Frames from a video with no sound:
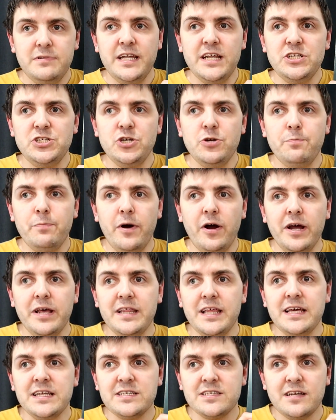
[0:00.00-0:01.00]
Did you buy
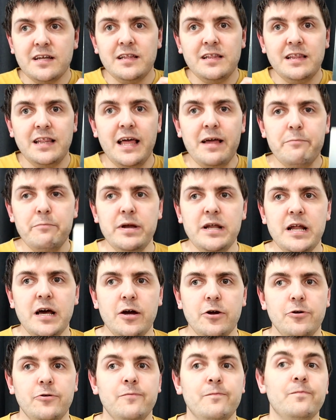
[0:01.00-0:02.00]
this? Let me
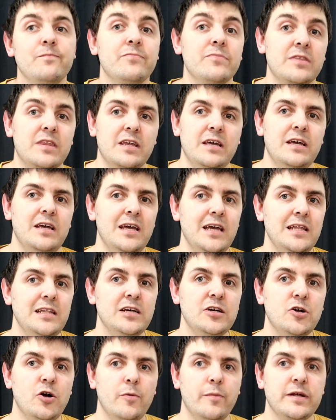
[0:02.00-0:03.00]
know in
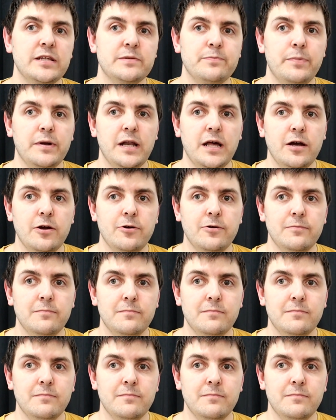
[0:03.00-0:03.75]
the comments below.